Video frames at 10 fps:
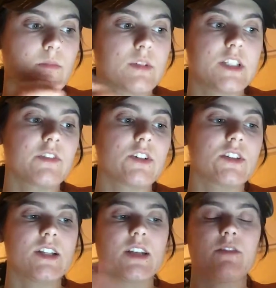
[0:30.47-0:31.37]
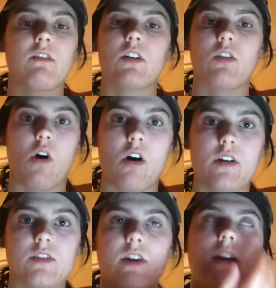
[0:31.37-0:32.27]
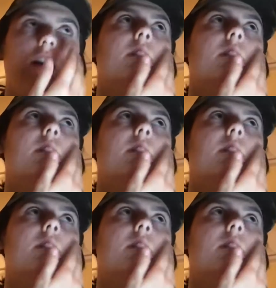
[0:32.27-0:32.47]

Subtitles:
Different states have different laws, so that kind